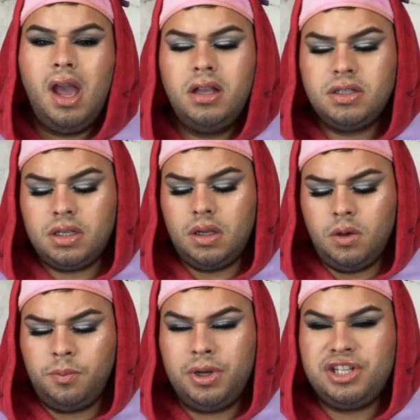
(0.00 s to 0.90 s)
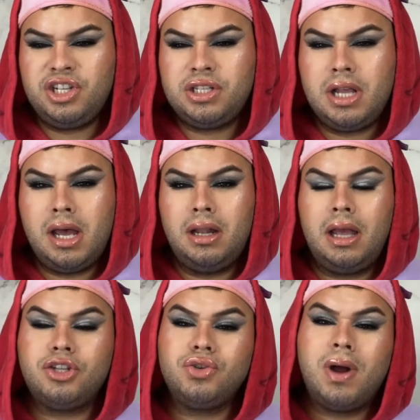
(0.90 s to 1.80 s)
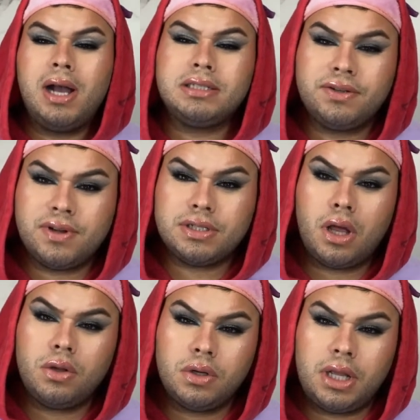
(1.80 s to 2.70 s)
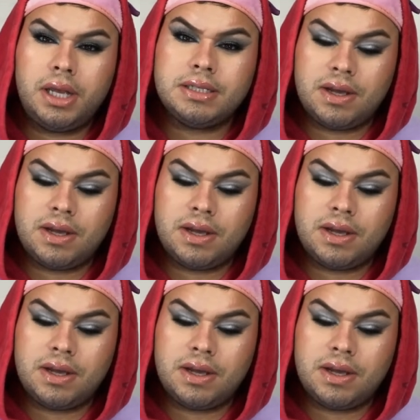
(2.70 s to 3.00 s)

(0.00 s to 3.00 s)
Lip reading: It's cute, but it's just not attractive as other days.